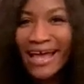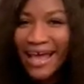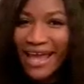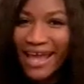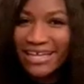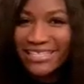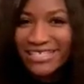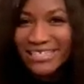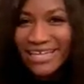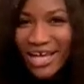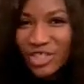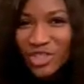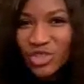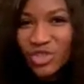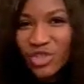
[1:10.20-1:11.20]

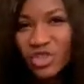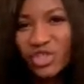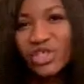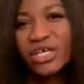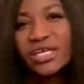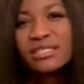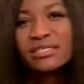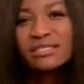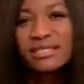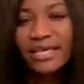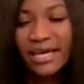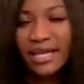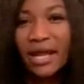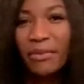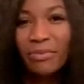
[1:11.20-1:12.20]
International students
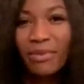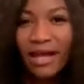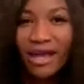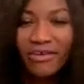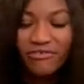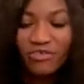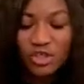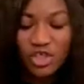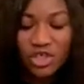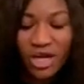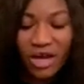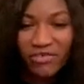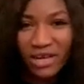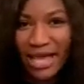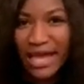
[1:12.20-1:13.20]
can apply for
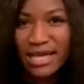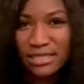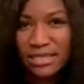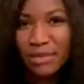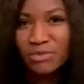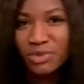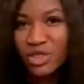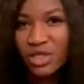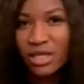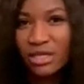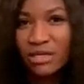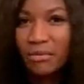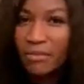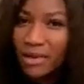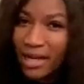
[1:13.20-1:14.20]
travel
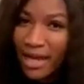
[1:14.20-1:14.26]
exemption.